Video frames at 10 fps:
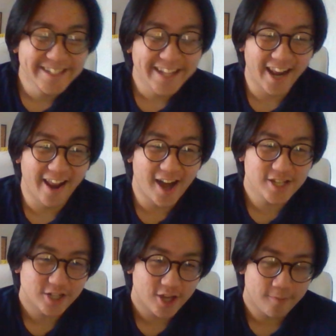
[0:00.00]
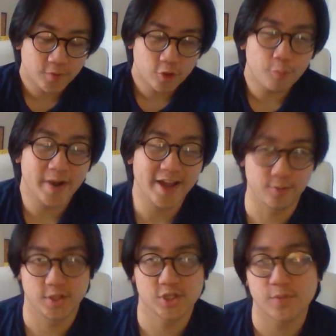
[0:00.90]
A large, not
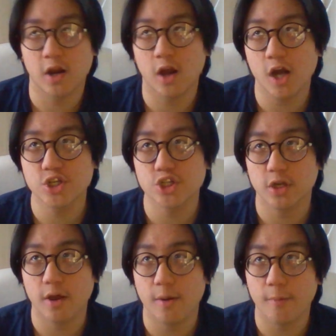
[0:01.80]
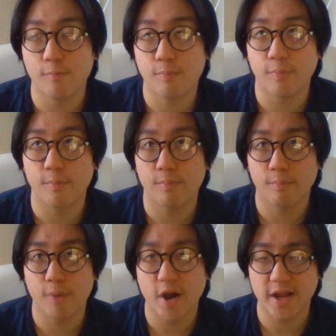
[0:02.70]
predicament, but a large.
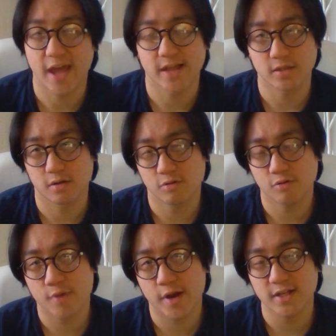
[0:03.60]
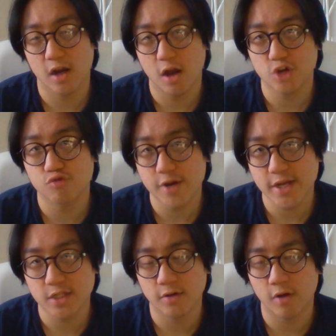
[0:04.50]
Predicator, not predicator, a large
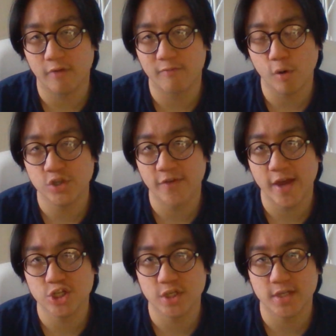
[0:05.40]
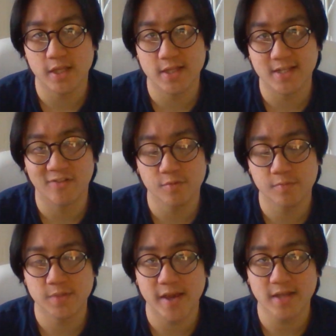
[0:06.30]
reason of motivation in the
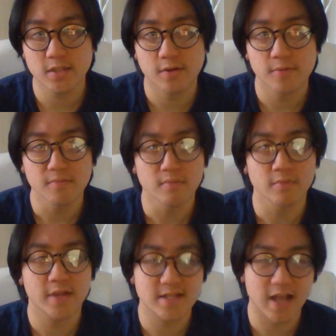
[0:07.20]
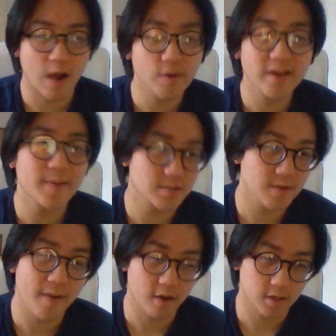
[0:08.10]
self-improvement space is like, I want to get back to my
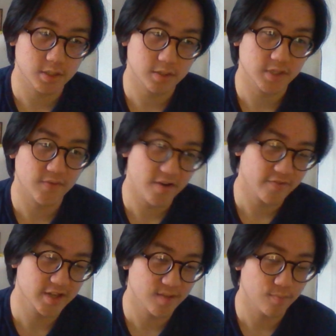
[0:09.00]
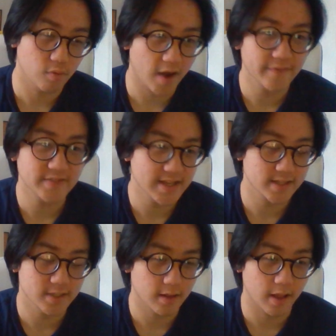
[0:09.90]
parents. It's very, very simple. Right? I've seen
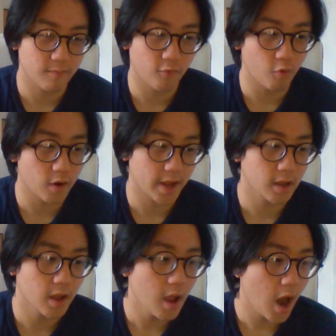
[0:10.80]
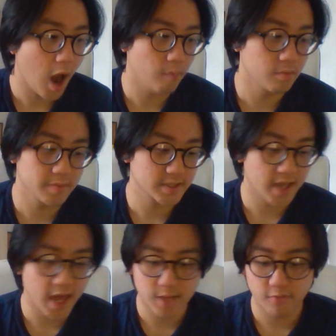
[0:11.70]
it like before. Like, I remember this
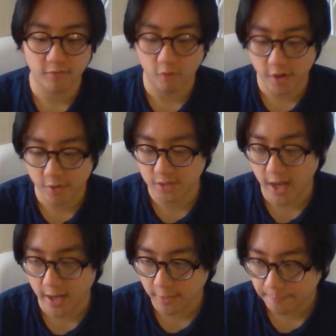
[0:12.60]
kid before who was like,